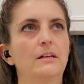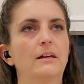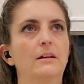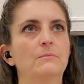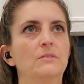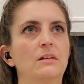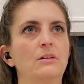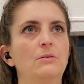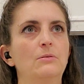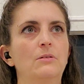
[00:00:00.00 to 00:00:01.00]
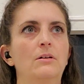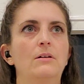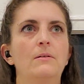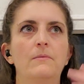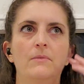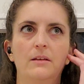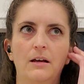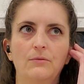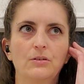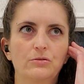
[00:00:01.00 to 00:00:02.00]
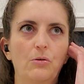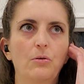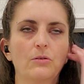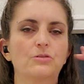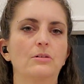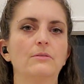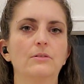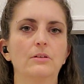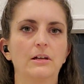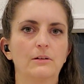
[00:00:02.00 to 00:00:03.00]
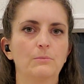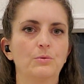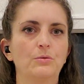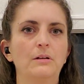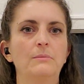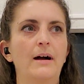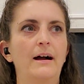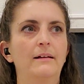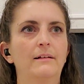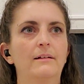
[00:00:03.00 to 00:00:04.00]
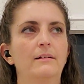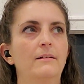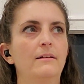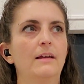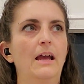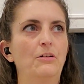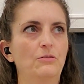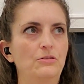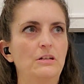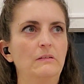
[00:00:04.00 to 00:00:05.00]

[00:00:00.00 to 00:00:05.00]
Like I'm seeing you kind of a soul retrieval, like you're pulling back energy.